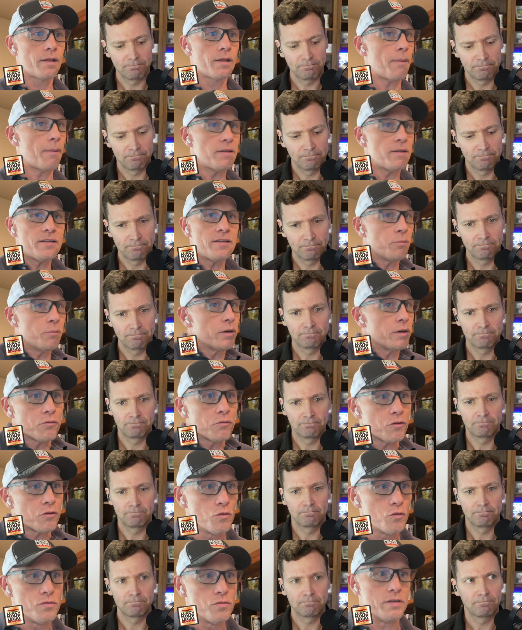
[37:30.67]
Speaker 1: I'm not saying we don't
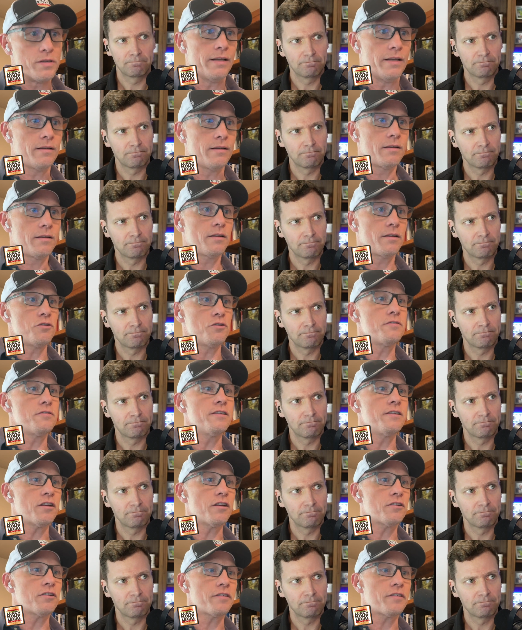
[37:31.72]
use it. You just
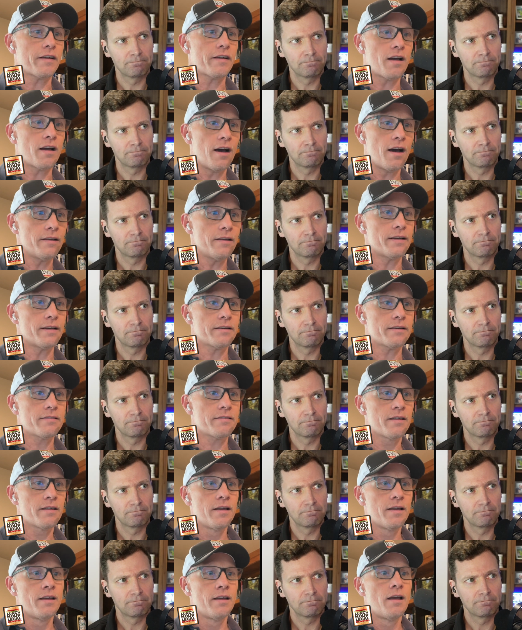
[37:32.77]
need to understand the
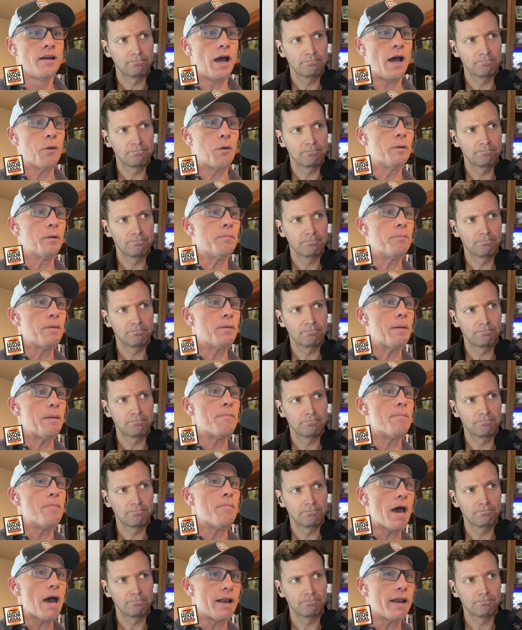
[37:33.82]
context. I wouldn't be
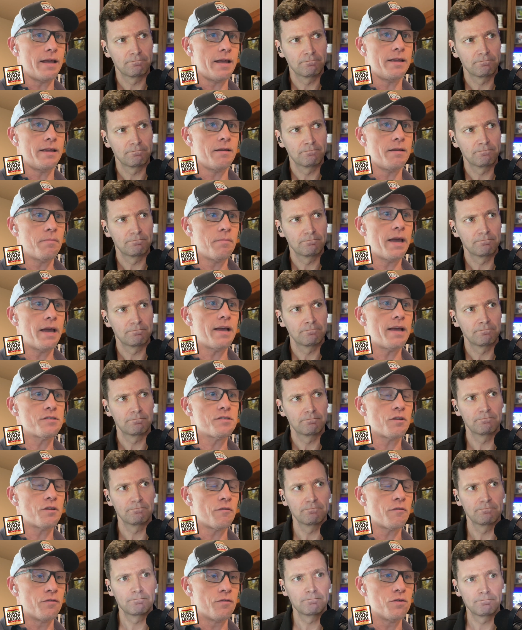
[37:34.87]
betting my
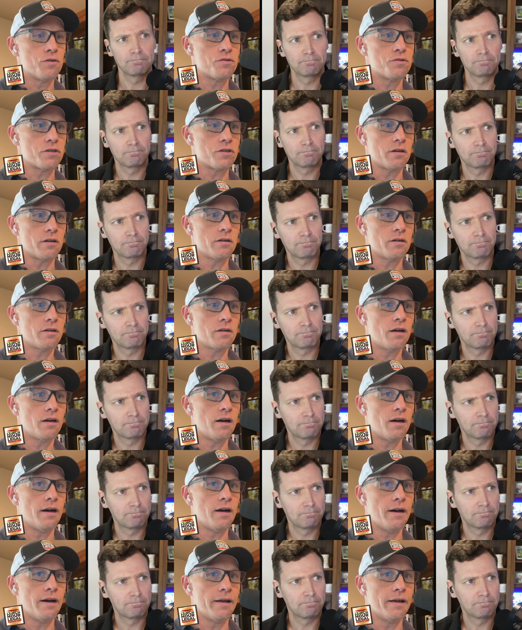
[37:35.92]
S E O future
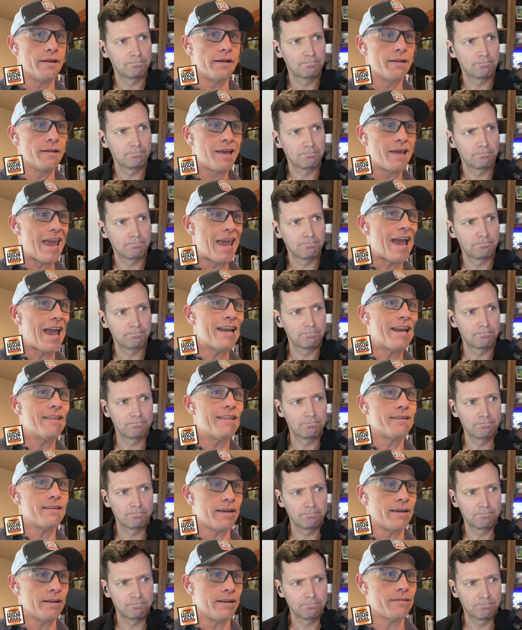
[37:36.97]
on
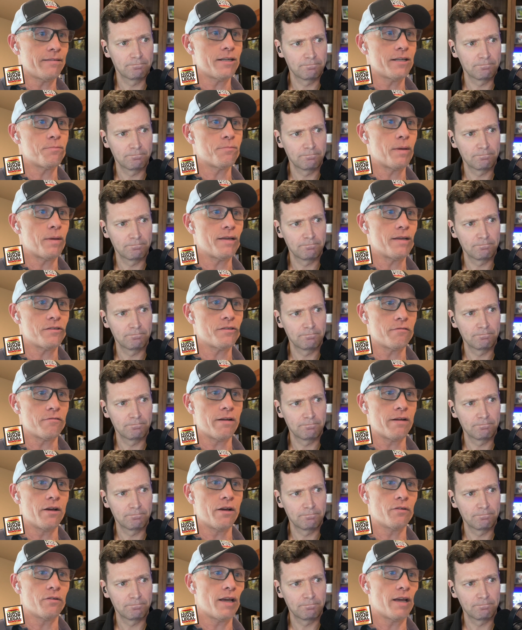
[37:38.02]
anything that is based
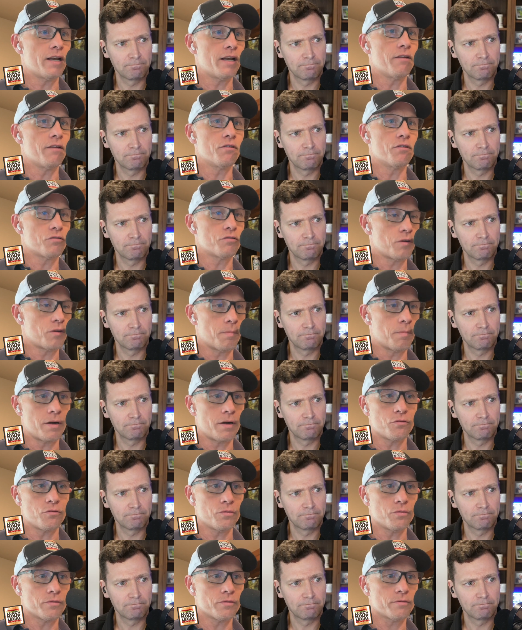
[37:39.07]
around any of those third-party
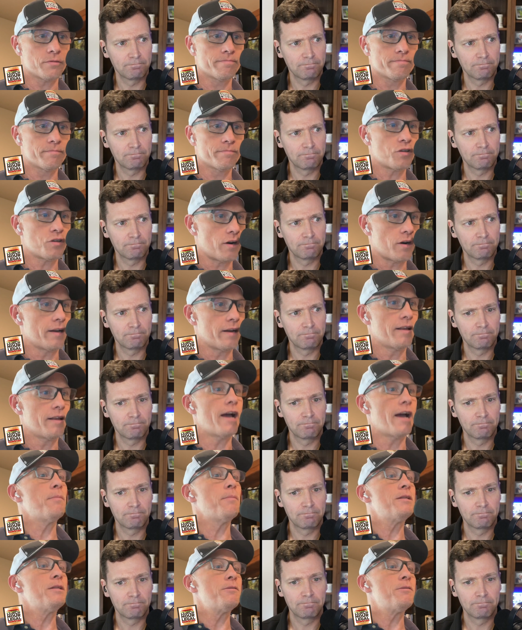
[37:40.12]
tools. Sorry, I
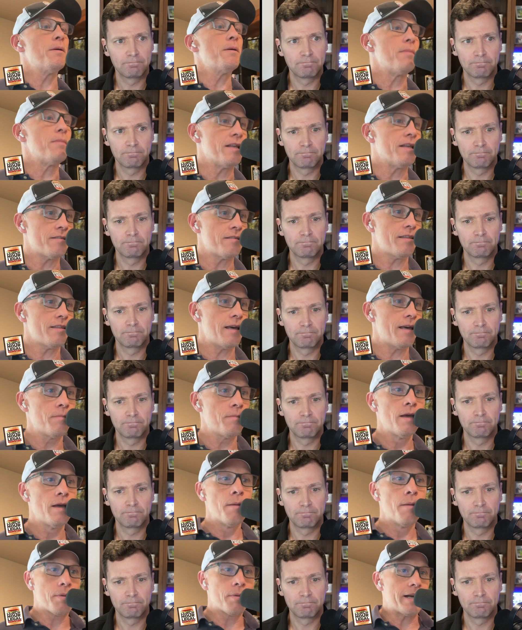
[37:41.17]
didn't mean to be mean to them,
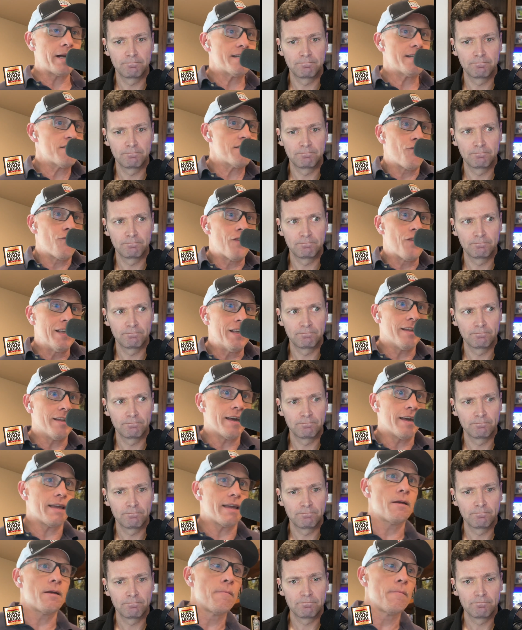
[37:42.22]
but I just feel
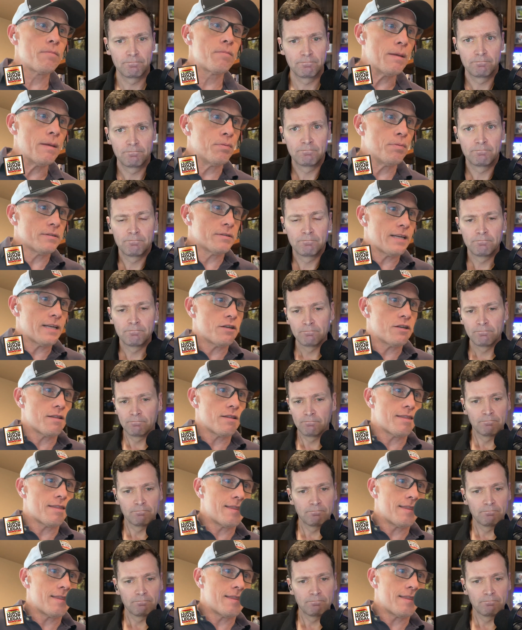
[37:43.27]
like people tend to